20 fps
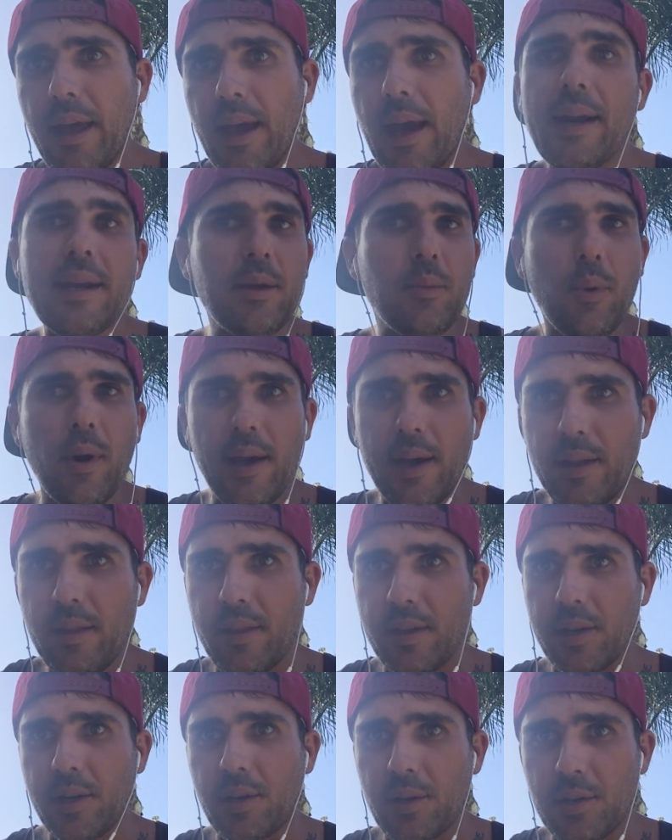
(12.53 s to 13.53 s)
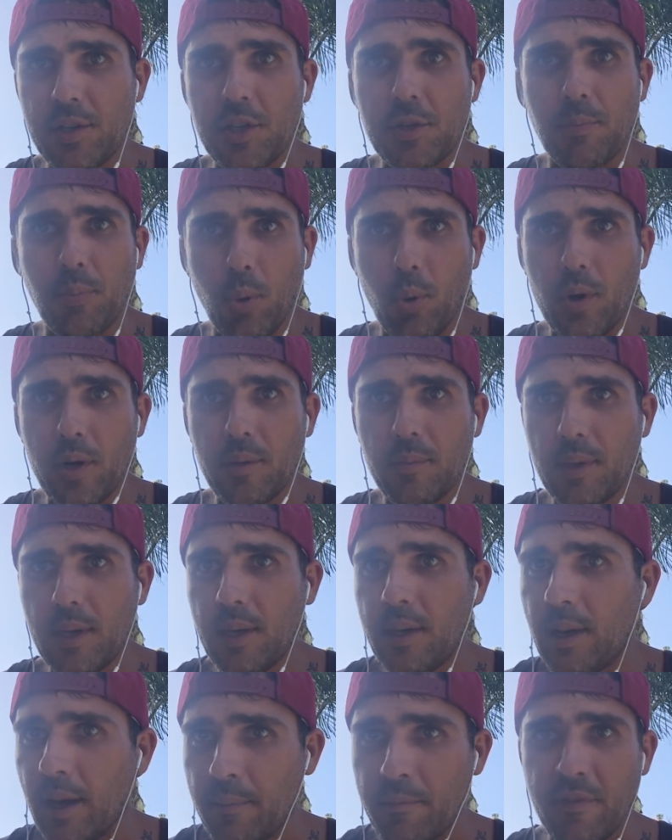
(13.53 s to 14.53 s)
Any way that you're supporting
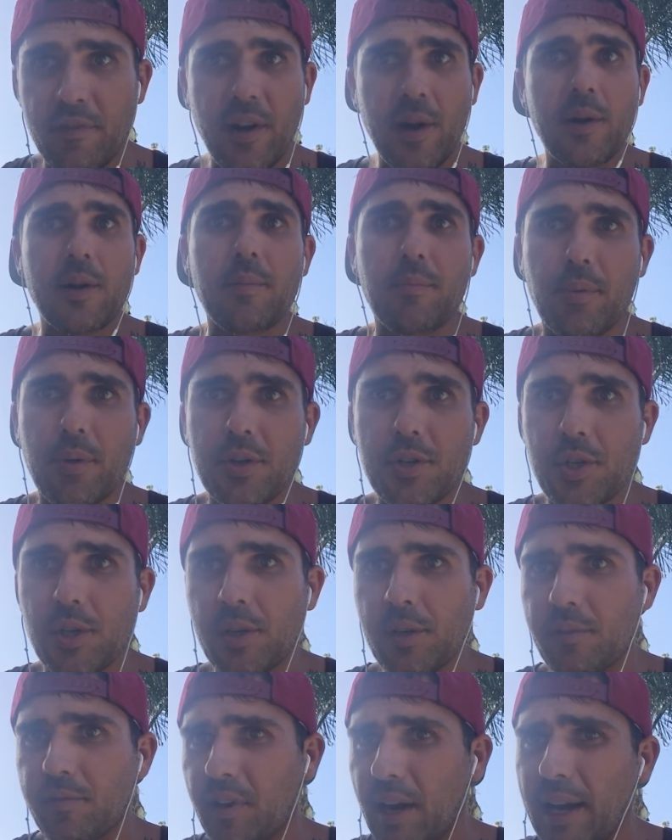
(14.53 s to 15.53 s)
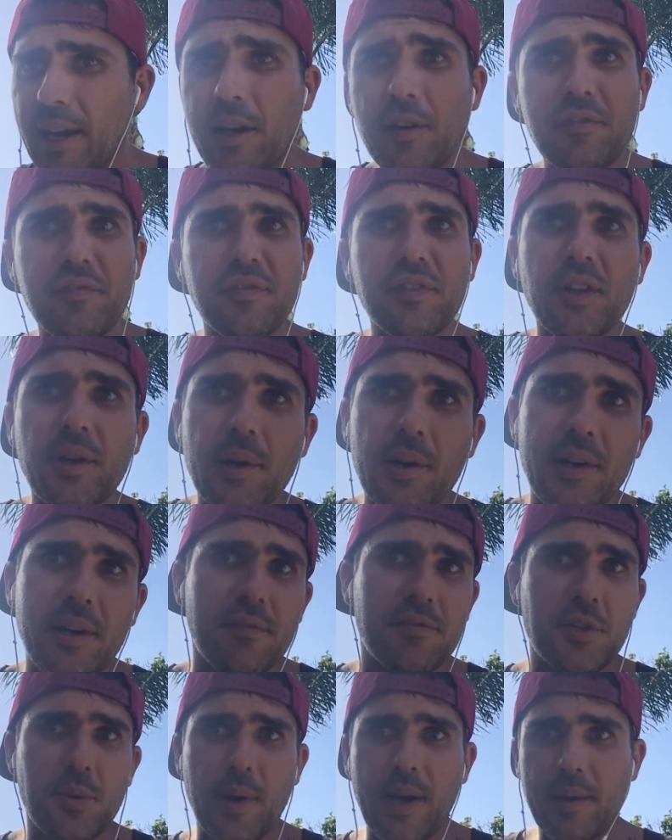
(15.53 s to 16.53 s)
me, I'm very appreciative. And I get a flurry
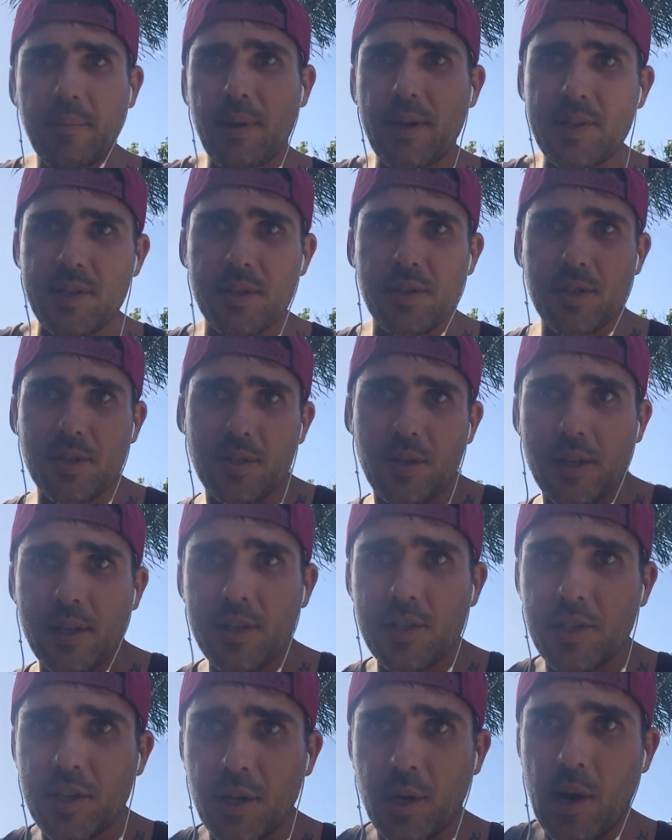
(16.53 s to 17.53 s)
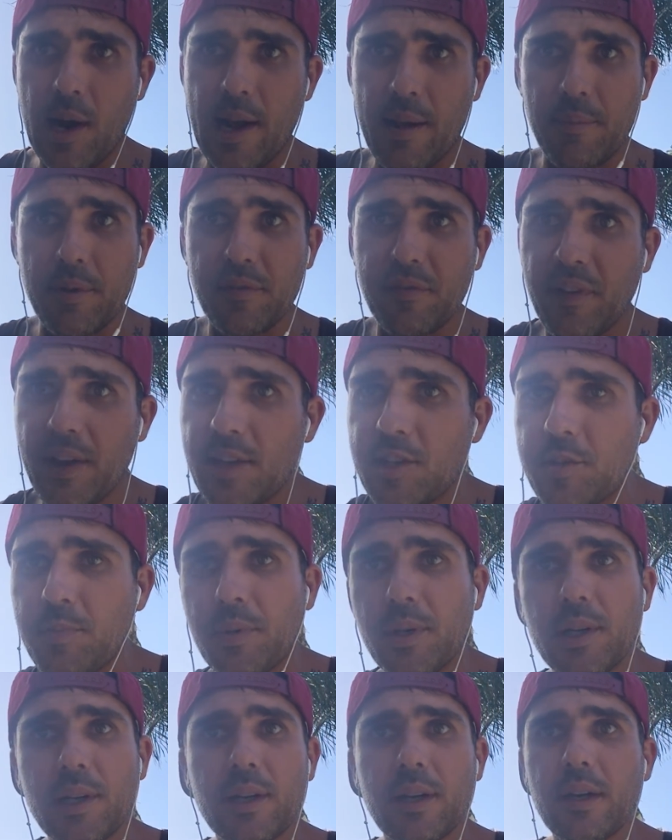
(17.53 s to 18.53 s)
of direct messages on Instagram and
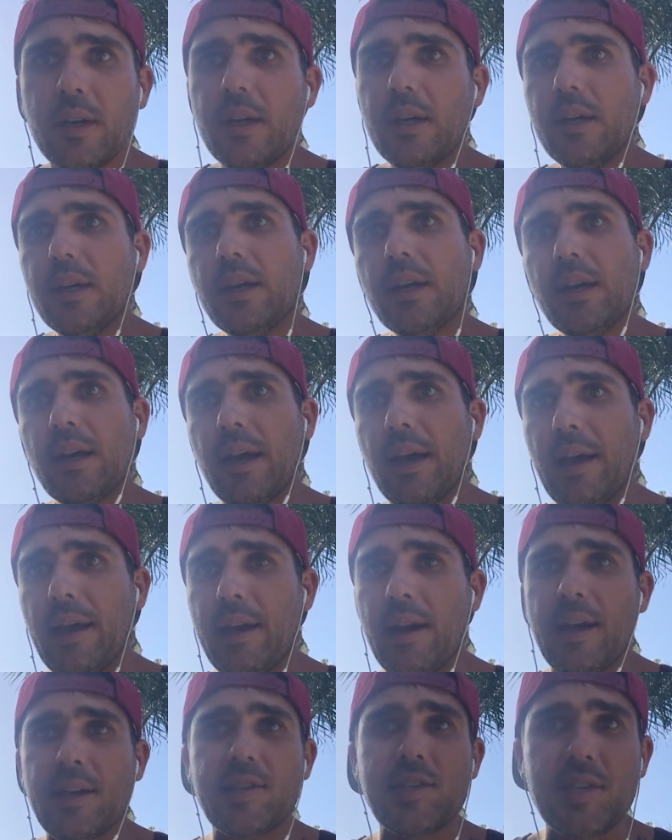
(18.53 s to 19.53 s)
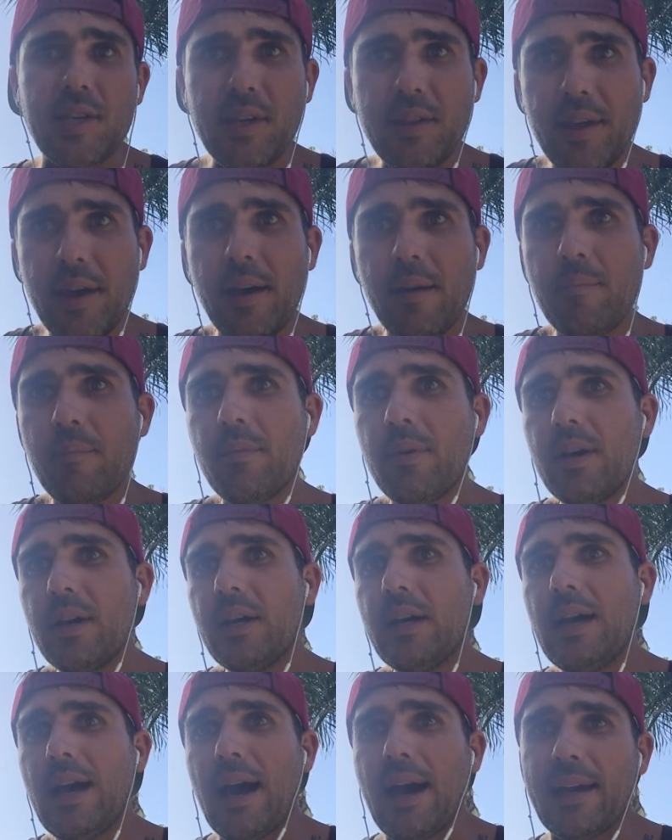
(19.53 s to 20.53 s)
Facebook, and I see them.
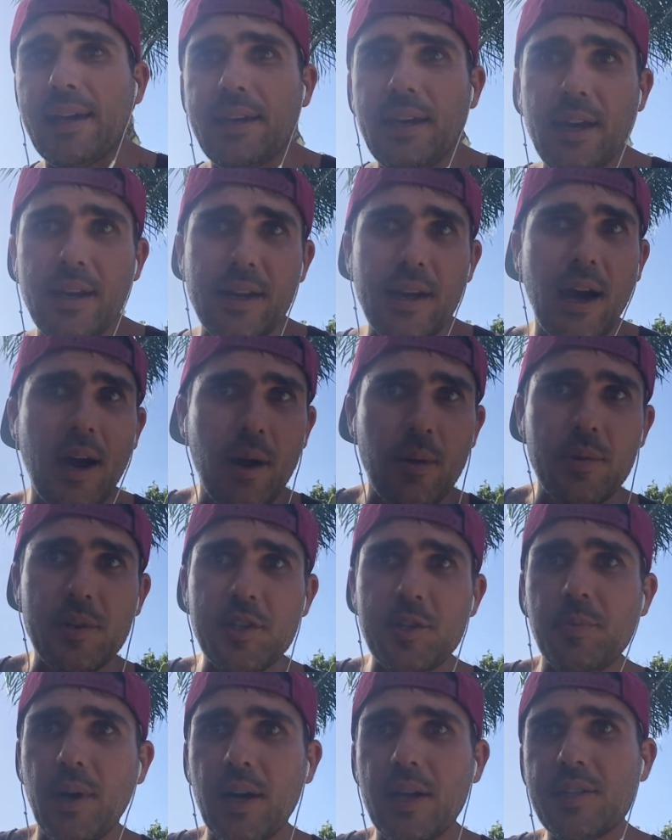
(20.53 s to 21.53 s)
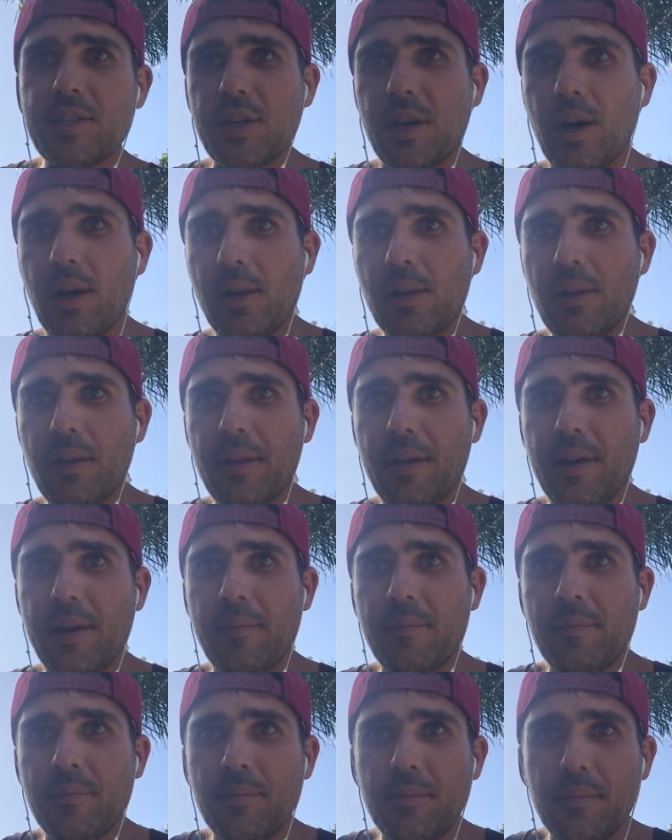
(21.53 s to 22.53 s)
I cannot respond to all of
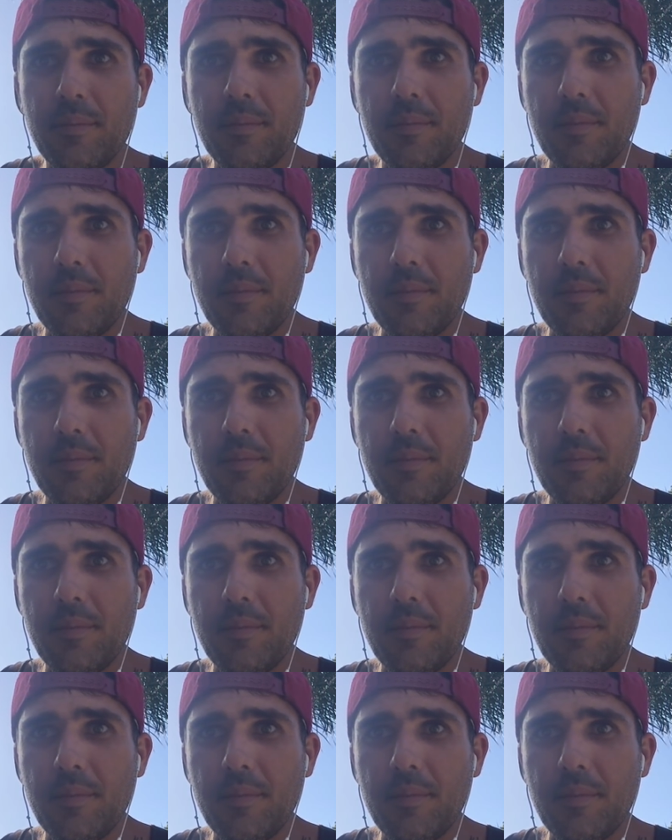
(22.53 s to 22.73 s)
them